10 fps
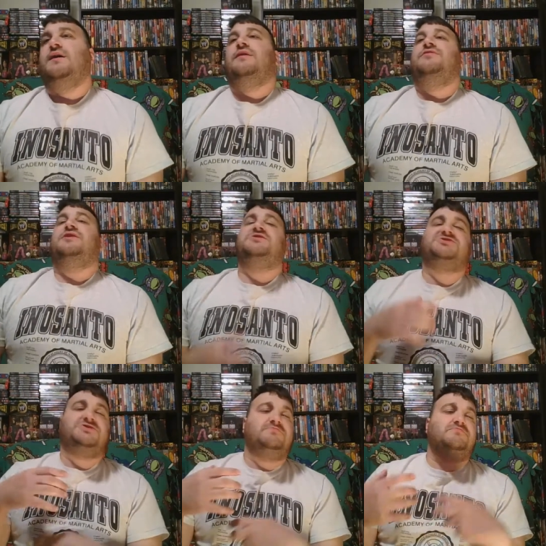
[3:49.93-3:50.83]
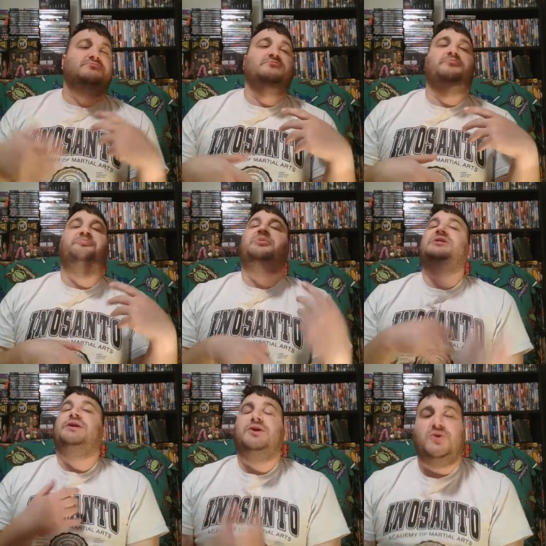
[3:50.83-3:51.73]
There's
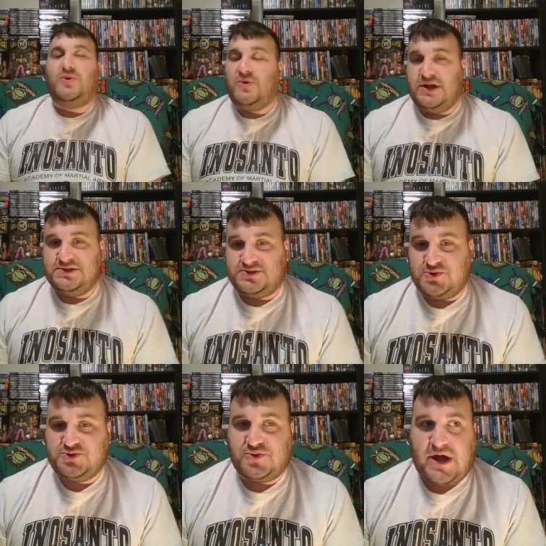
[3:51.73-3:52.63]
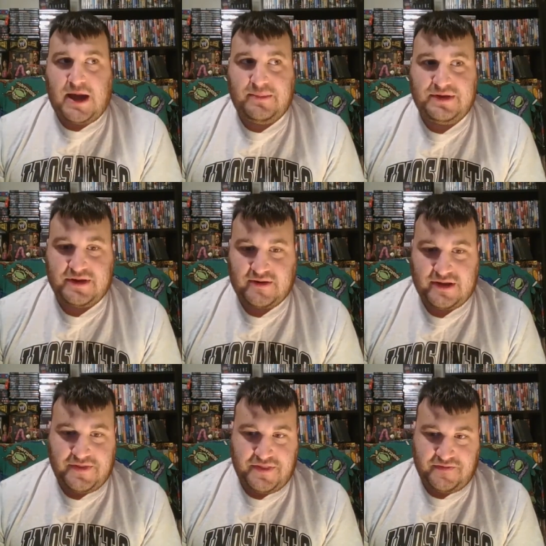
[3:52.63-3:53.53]
political and social
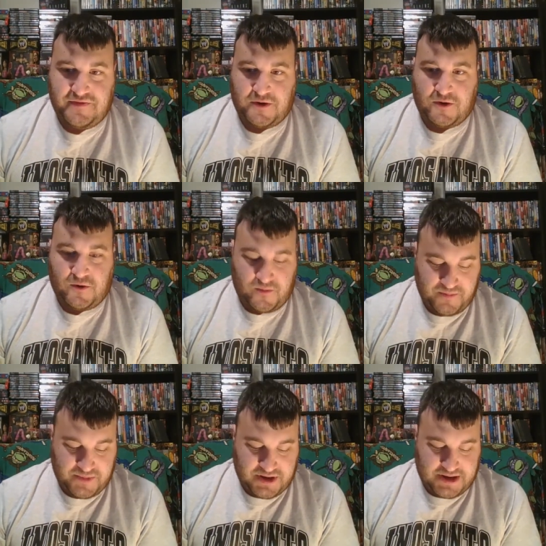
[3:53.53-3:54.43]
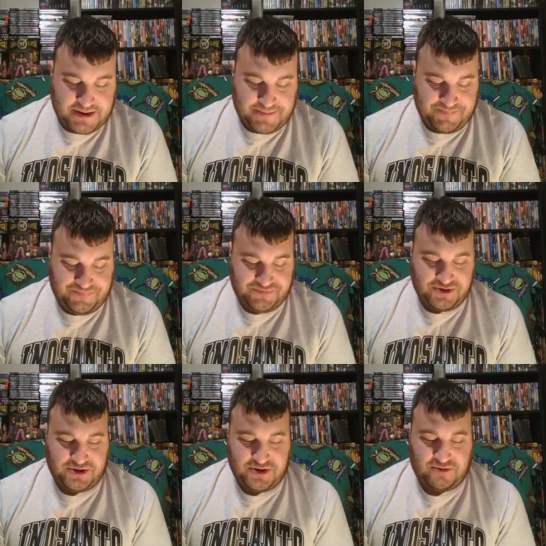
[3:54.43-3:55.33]
commentary in the film.
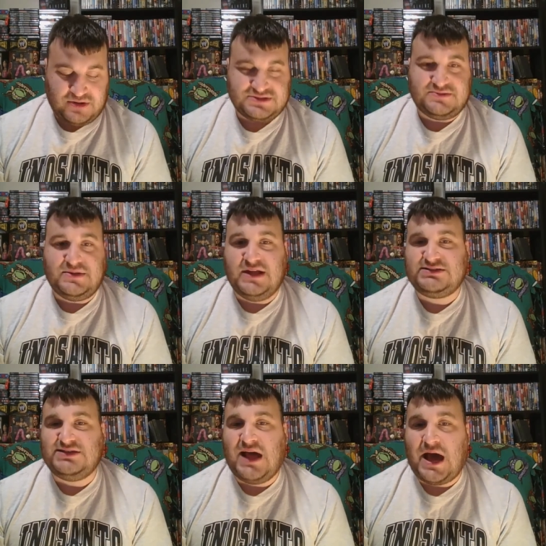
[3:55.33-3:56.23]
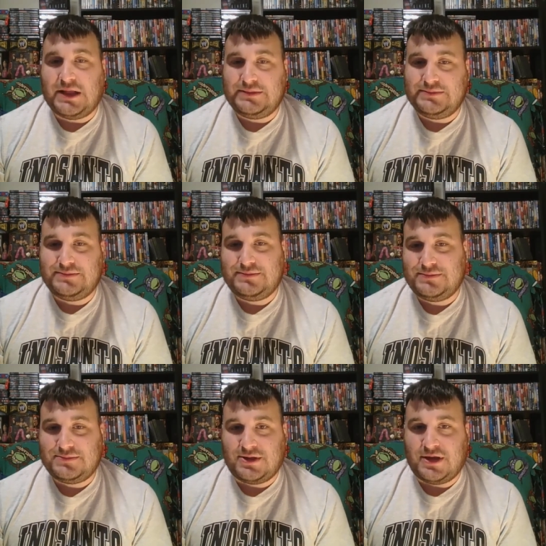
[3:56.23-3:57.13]
It's not
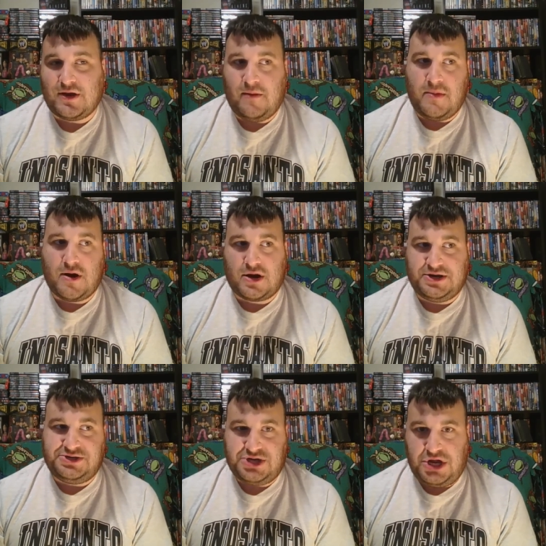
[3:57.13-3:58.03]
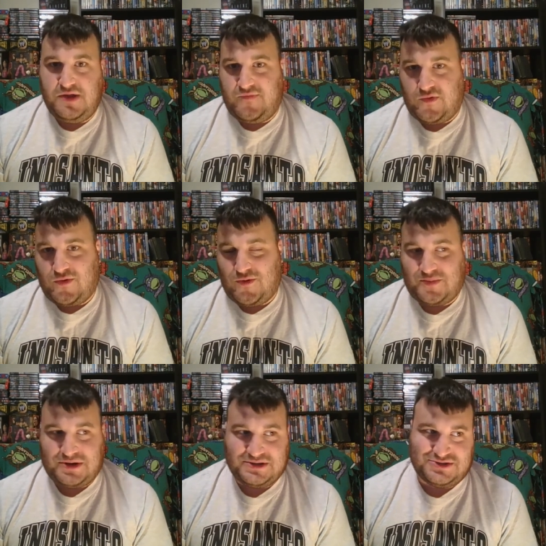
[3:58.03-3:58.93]
like America's evil,
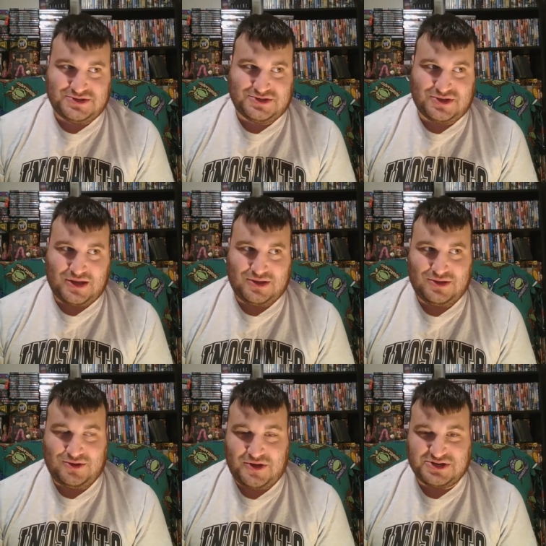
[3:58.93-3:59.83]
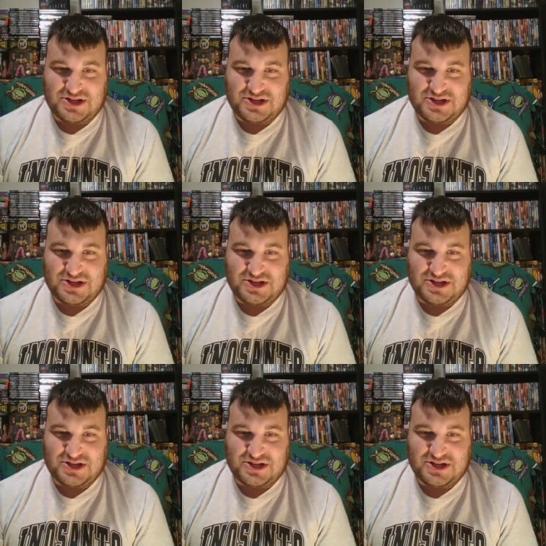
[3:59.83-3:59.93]
but it's just like, you know, there's a